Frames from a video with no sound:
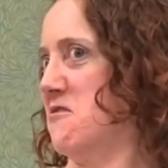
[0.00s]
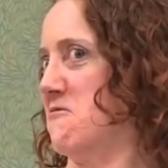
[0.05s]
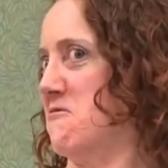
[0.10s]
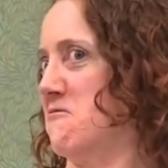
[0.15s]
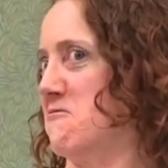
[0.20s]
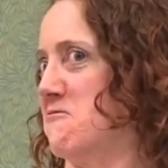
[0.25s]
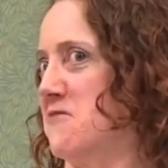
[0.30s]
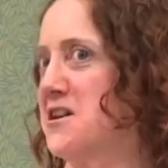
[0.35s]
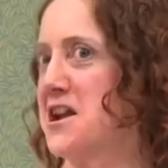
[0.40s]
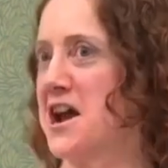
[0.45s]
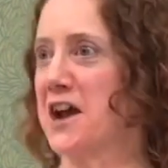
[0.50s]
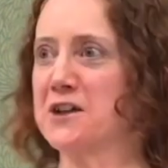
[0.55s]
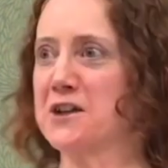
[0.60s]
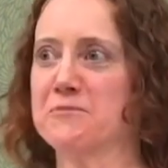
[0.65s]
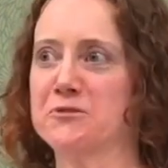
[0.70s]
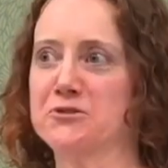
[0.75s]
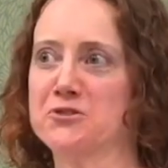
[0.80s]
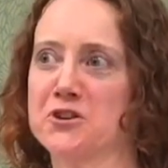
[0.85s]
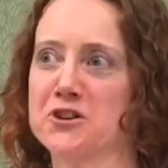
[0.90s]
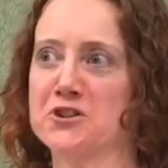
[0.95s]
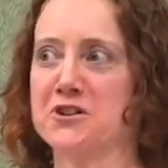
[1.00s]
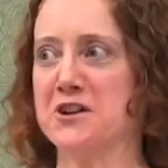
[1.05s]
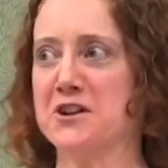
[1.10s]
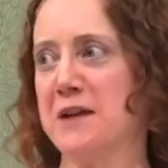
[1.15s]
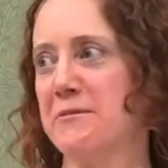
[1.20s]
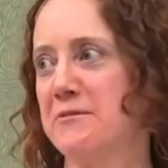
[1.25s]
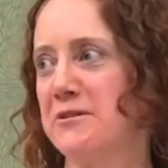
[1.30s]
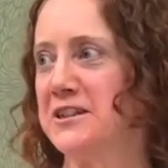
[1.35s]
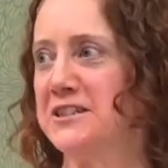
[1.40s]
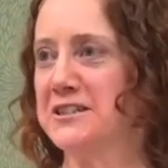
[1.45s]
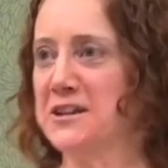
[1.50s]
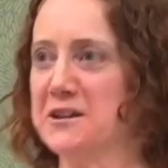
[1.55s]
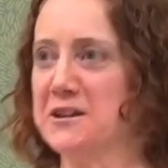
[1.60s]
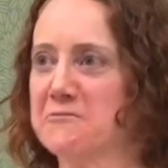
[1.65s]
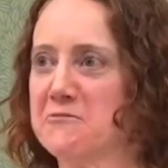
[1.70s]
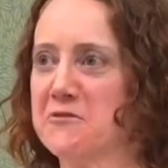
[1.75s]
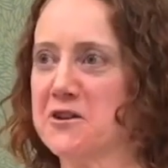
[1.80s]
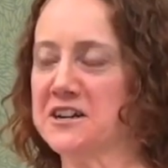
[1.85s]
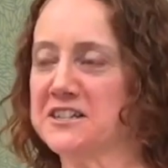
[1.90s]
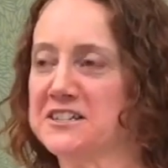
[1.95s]
we're not going to patrol your neighborhoods
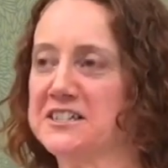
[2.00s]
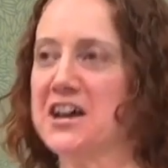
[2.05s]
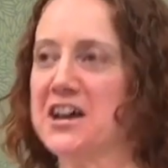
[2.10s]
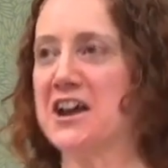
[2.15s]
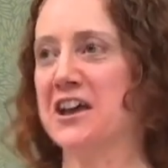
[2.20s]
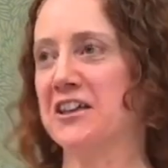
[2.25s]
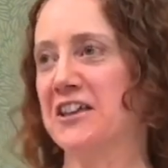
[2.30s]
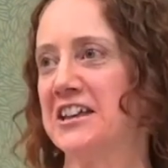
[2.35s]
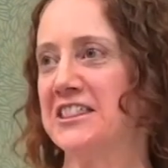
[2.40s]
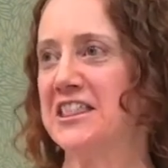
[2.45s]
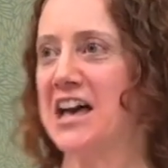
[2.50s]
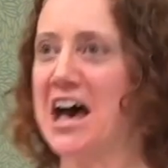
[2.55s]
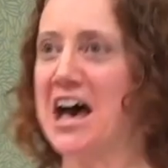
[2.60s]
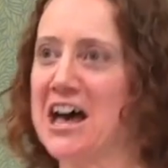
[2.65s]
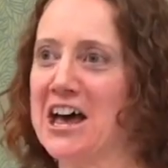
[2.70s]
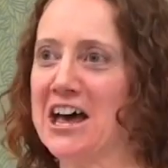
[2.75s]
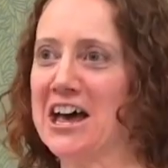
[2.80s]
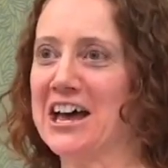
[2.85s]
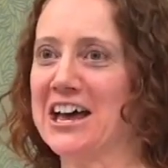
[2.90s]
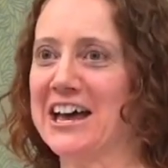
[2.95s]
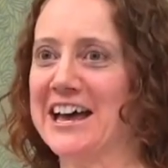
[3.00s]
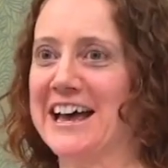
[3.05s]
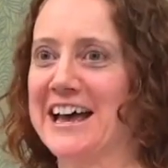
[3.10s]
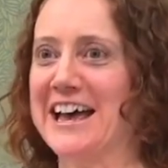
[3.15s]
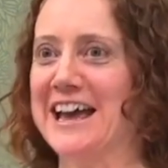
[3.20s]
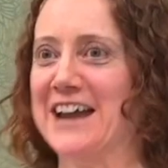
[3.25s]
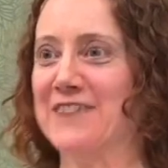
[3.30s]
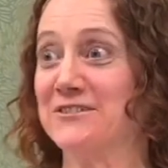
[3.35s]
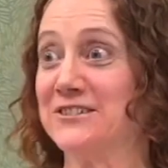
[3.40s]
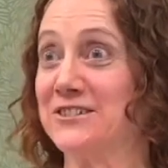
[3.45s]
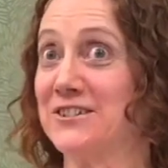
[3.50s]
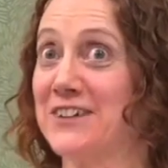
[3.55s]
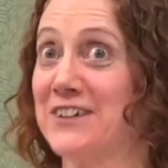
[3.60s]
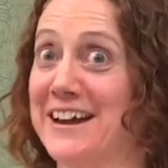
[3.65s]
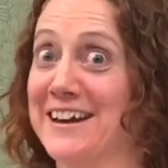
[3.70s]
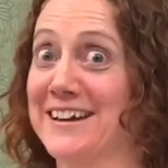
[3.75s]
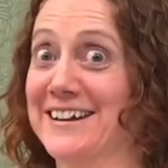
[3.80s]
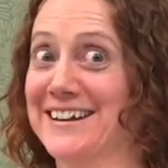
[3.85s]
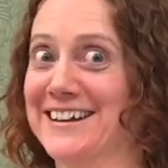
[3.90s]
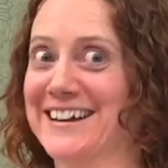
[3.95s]
anymore. See how you like that? And it was
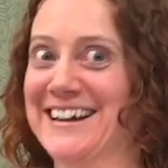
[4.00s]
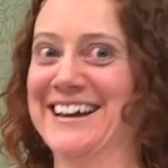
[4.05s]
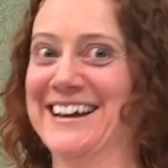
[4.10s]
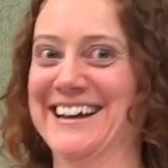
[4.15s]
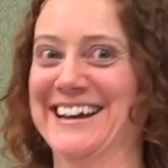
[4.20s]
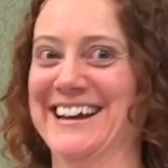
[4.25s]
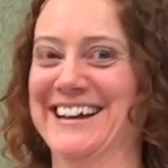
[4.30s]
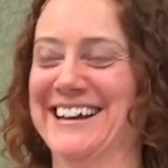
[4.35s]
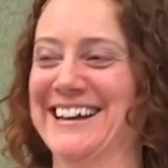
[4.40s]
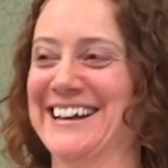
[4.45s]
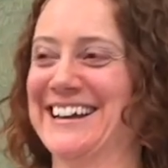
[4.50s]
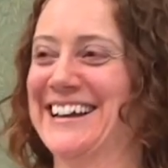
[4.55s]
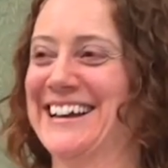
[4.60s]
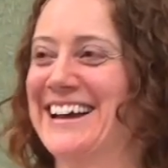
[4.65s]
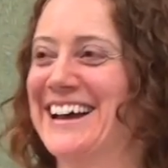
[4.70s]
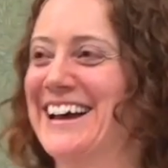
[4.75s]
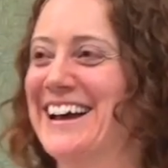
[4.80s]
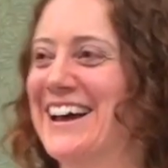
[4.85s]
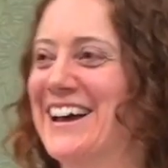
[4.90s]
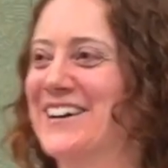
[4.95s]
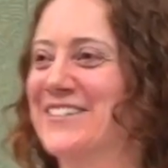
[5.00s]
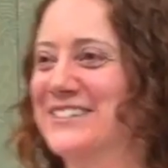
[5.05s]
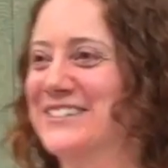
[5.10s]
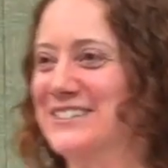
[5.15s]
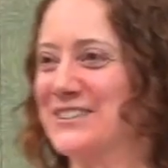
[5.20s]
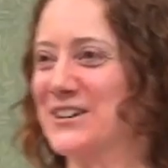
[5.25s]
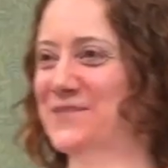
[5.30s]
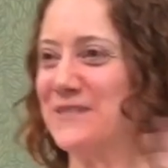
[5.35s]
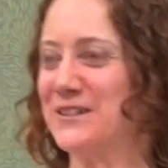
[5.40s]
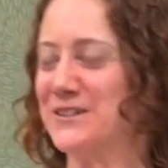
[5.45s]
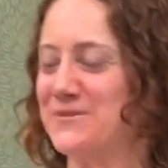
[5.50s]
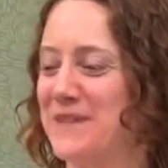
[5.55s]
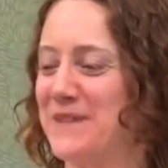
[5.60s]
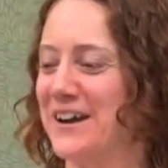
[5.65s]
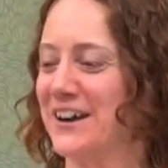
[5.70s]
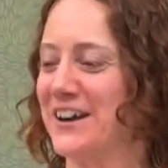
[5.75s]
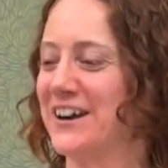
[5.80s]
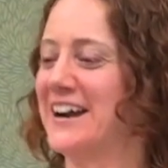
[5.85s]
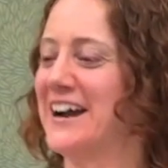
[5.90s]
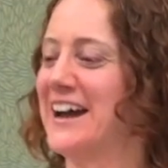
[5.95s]
great. It was so much
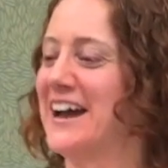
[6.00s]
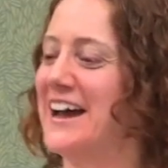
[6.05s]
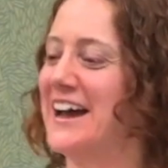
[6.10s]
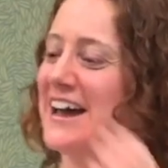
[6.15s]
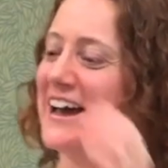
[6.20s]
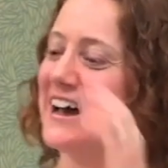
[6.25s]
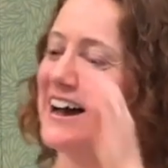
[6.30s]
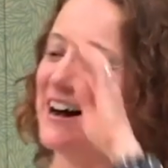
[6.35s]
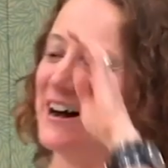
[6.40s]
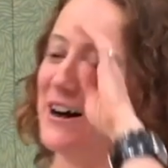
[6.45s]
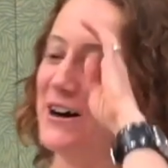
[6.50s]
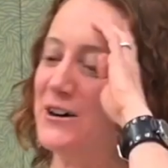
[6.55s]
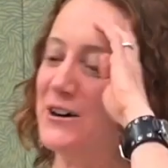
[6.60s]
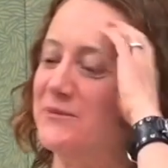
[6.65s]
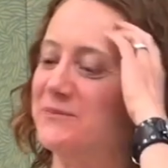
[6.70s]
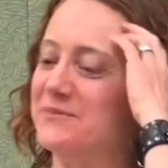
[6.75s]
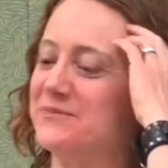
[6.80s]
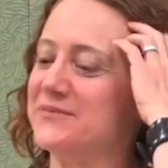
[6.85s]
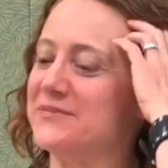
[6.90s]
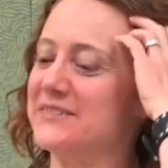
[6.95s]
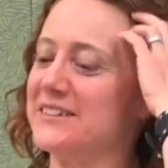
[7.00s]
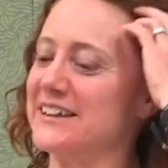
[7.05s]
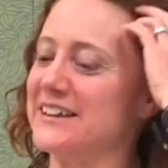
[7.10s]
better. And